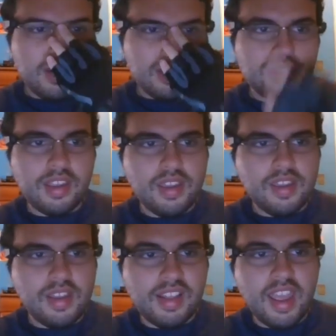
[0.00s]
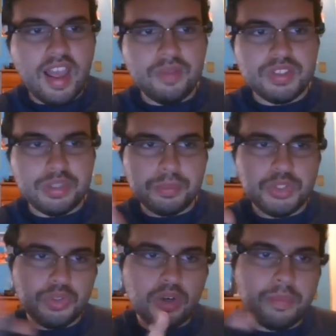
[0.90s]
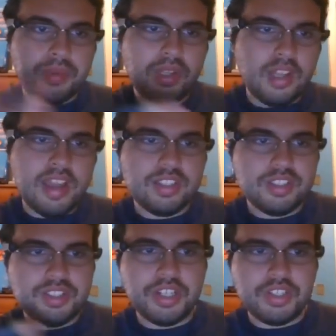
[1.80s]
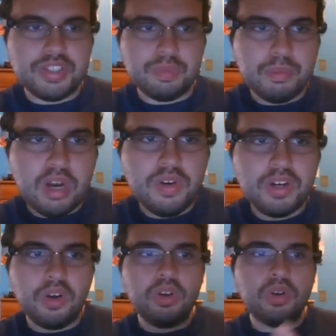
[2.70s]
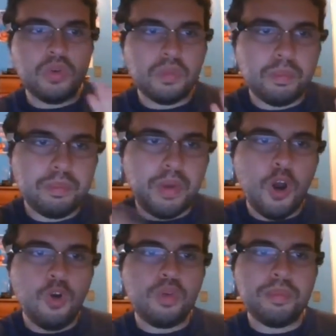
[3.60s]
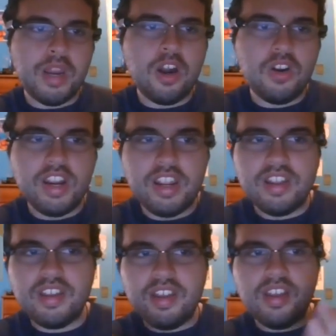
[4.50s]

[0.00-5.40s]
they have some sort of plants such as marigold, pokeberry,